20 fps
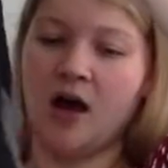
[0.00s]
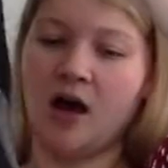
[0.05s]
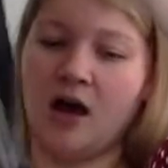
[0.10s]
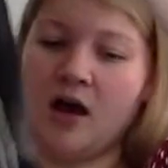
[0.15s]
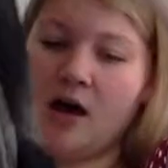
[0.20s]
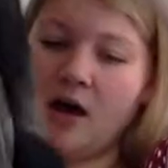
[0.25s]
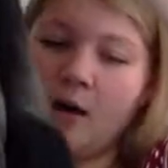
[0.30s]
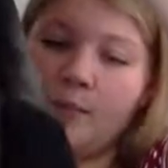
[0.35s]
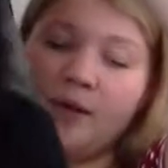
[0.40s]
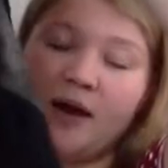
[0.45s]

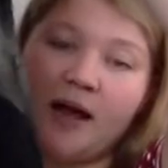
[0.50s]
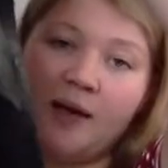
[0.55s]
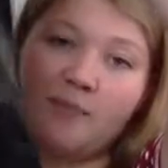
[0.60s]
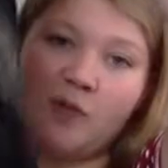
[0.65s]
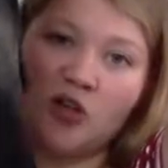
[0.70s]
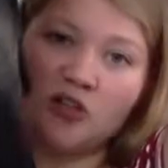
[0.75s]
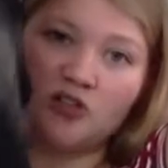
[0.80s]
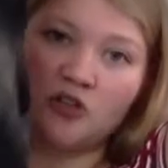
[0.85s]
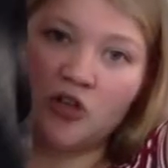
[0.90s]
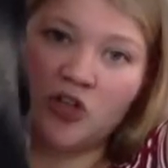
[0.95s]
uh, but I'm
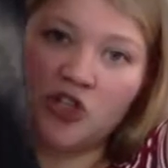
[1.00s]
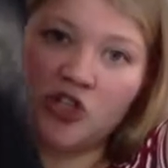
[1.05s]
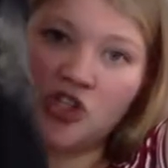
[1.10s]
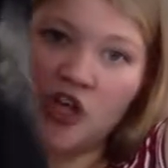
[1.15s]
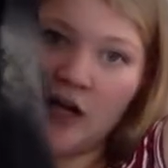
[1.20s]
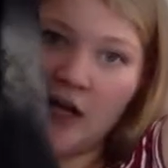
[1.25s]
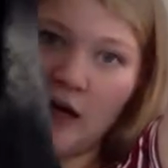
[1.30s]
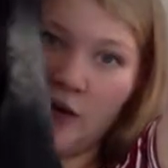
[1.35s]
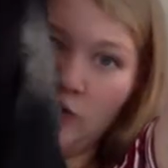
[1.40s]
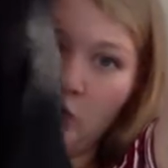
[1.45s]
also going to
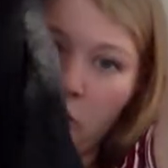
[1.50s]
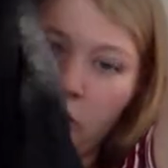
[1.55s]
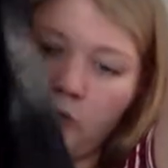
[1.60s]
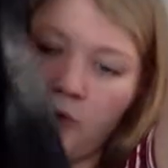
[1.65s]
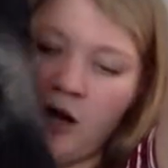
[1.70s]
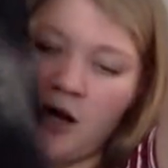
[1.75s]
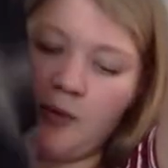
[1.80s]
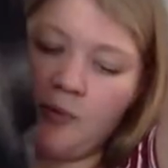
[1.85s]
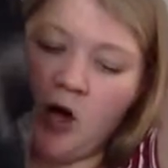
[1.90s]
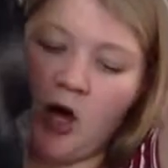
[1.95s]
check out the
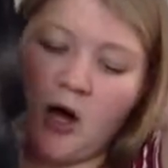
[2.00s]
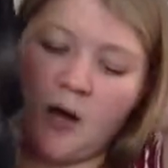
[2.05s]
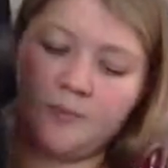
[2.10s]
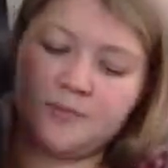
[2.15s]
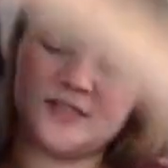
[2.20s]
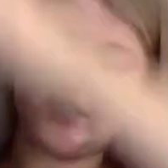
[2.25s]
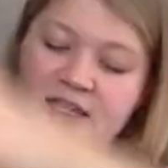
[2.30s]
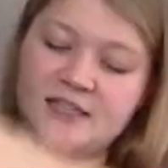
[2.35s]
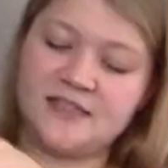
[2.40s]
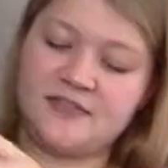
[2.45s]
ThredUp
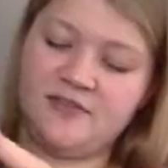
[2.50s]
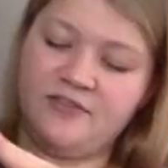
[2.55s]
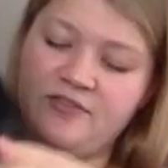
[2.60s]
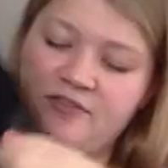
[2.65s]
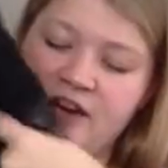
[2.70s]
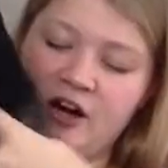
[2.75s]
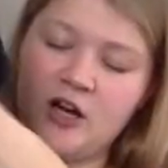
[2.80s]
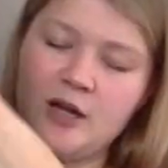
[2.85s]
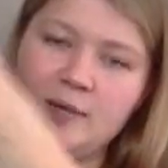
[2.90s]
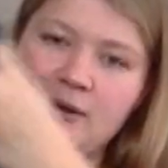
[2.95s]
comps. It's
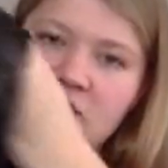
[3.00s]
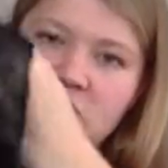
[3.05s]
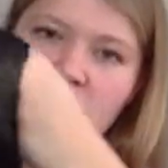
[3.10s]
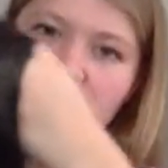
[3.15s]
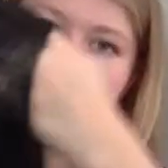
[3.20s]
very much a